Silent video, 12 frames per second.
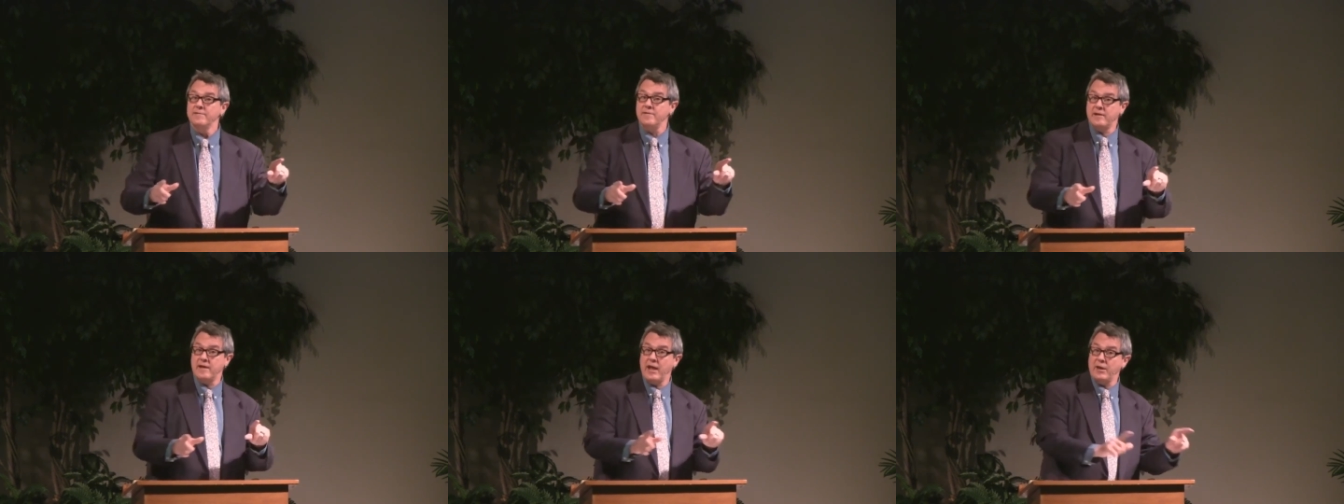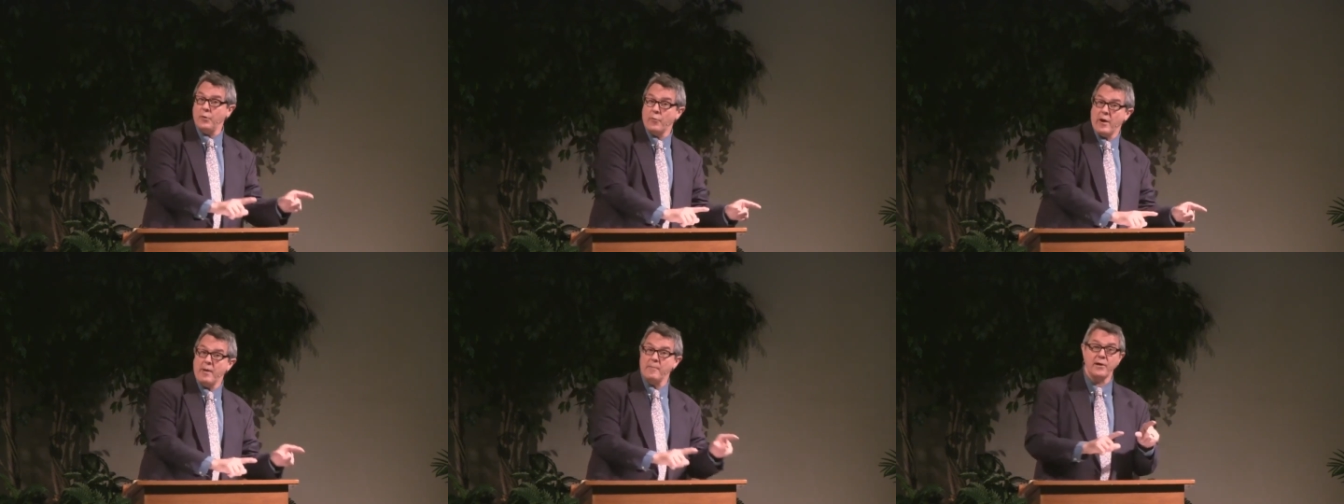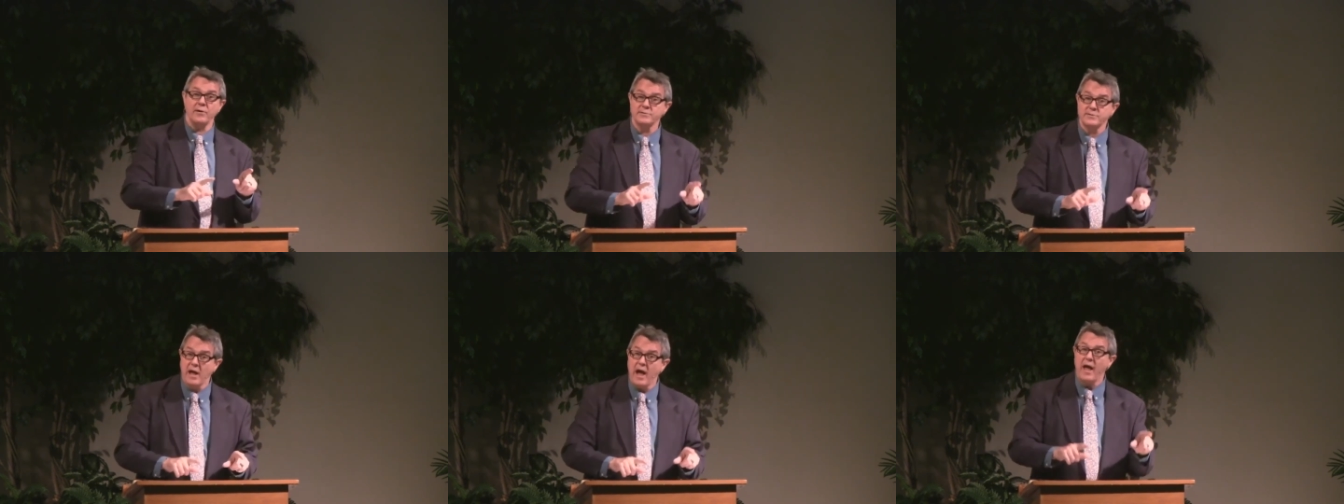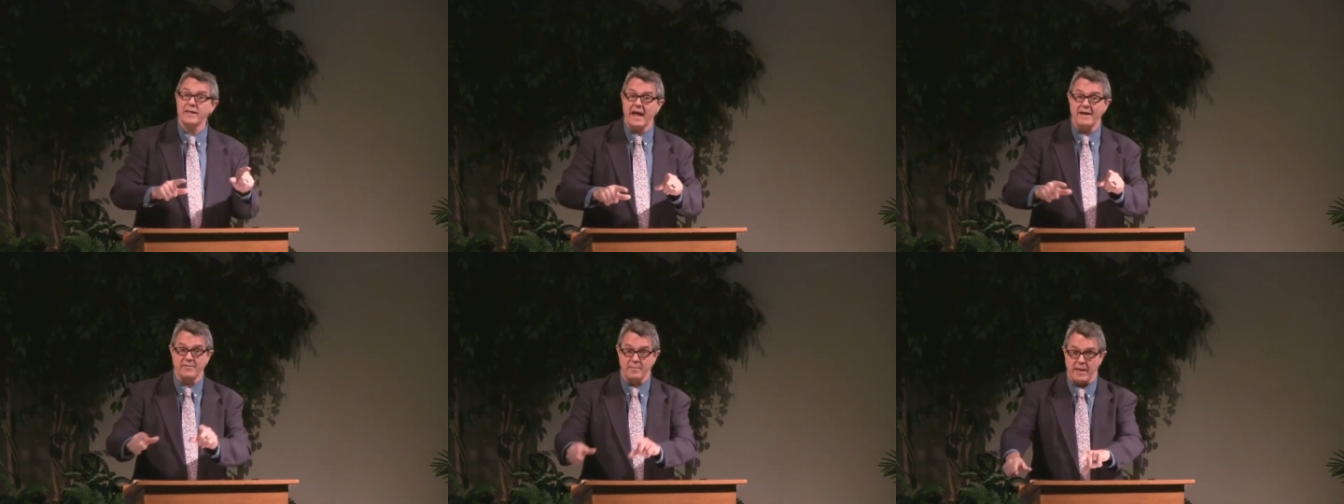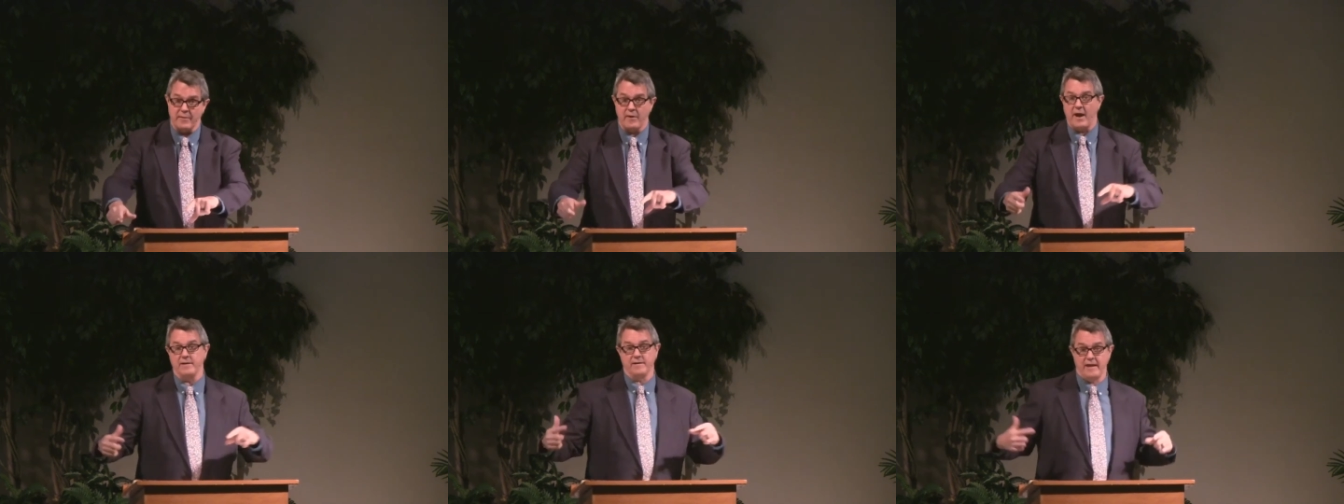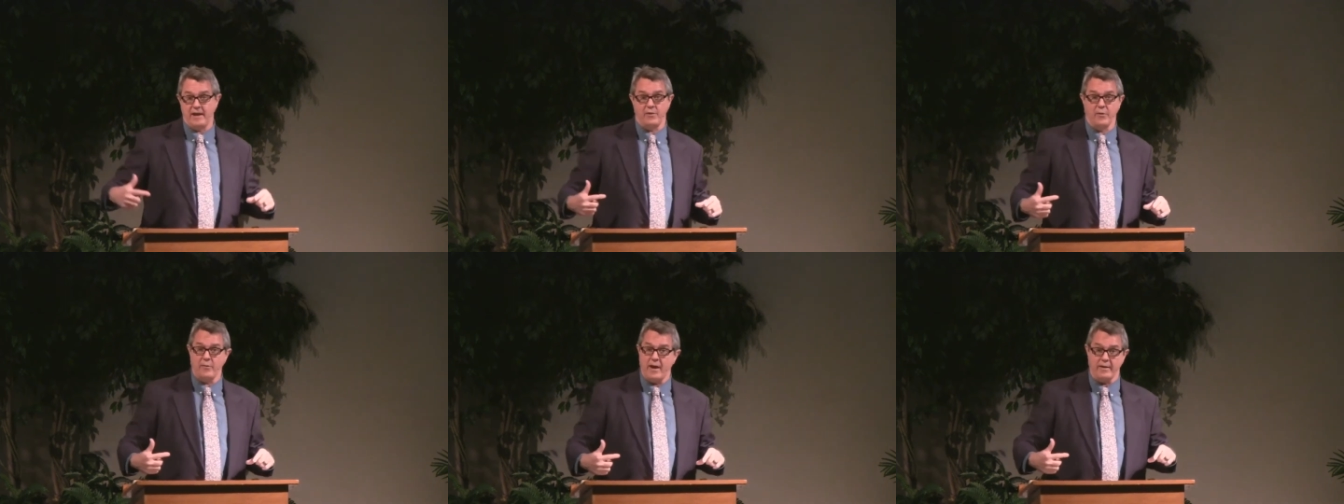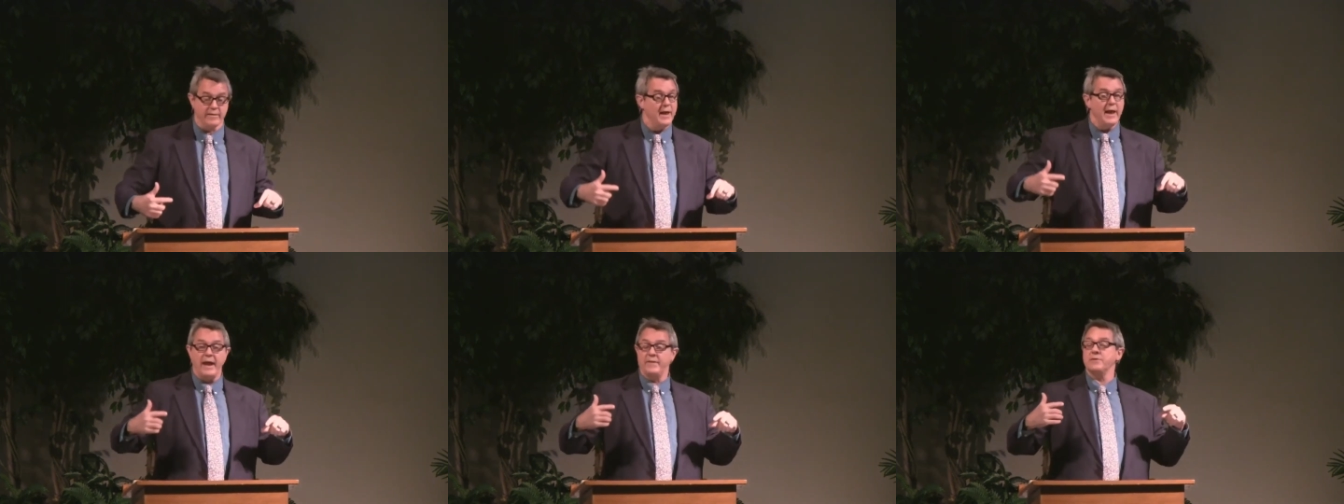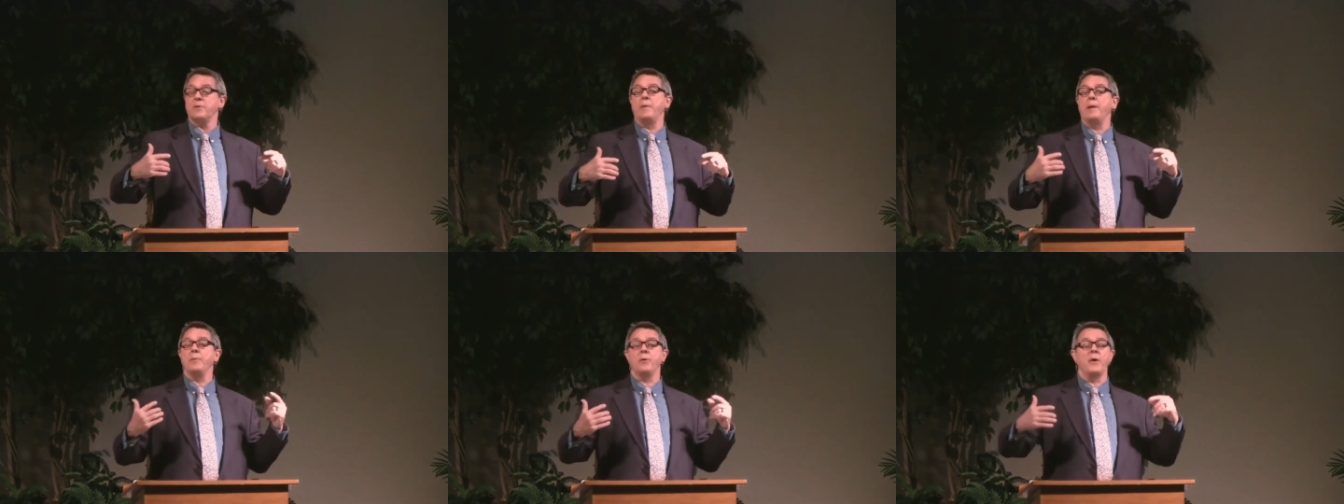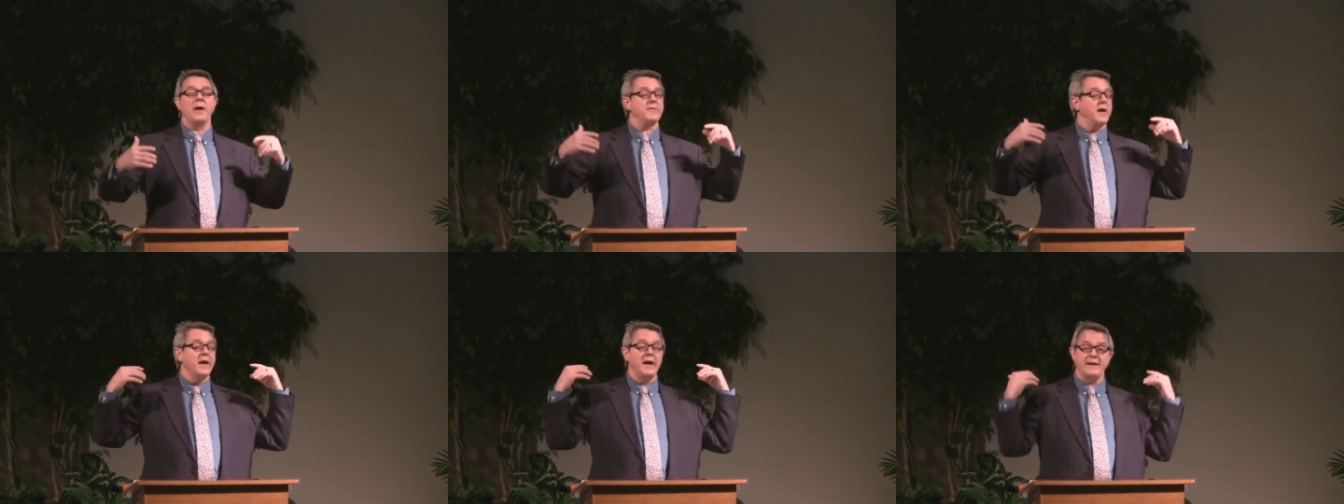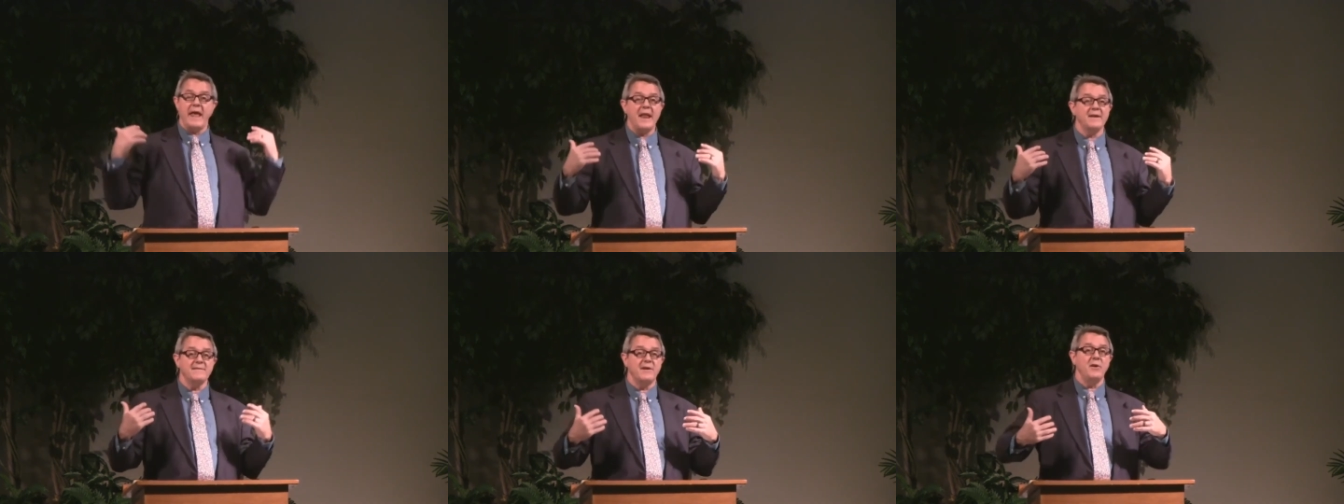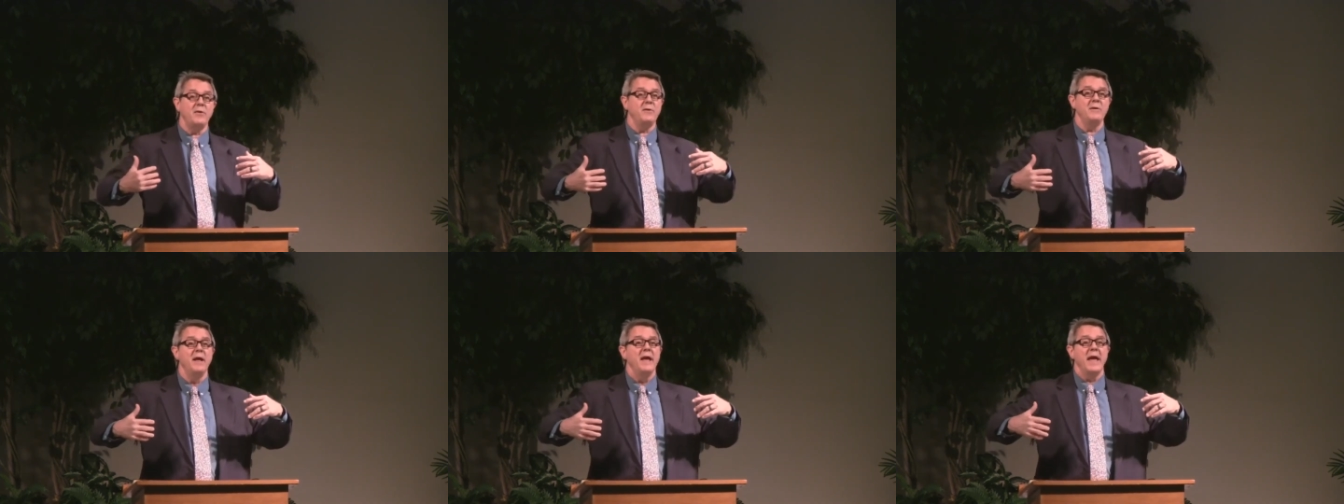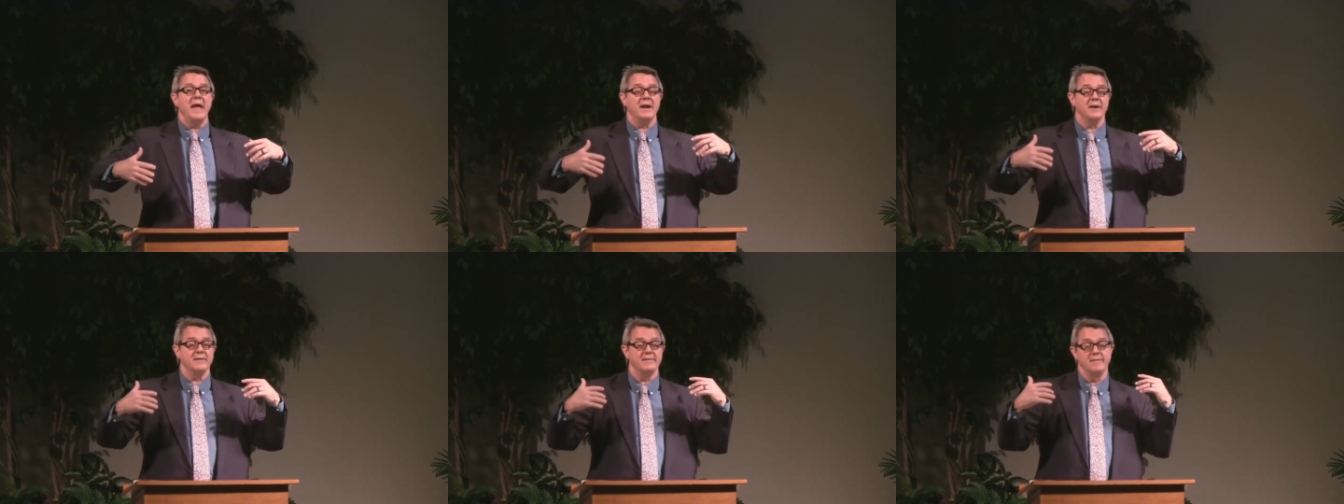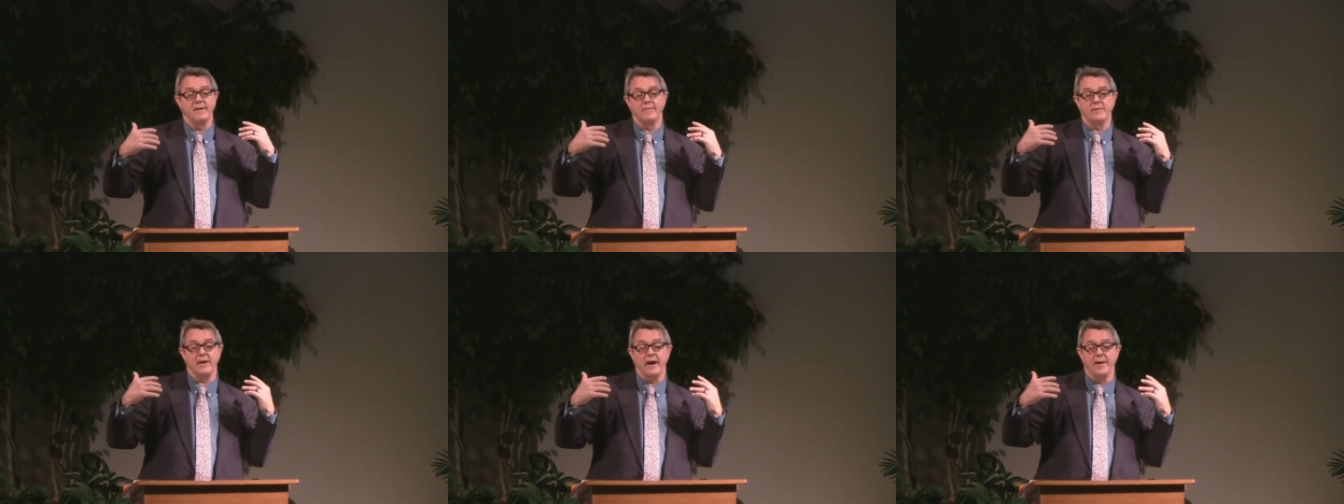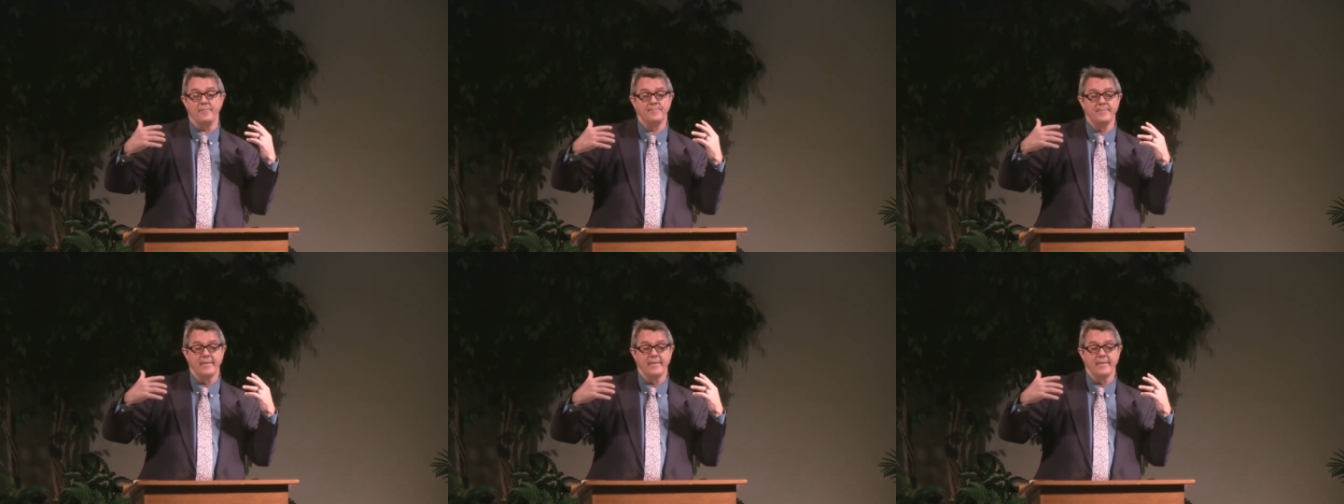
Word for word: kick you around because God gave them that right to kick you around. And there are people who have an attitude and a um,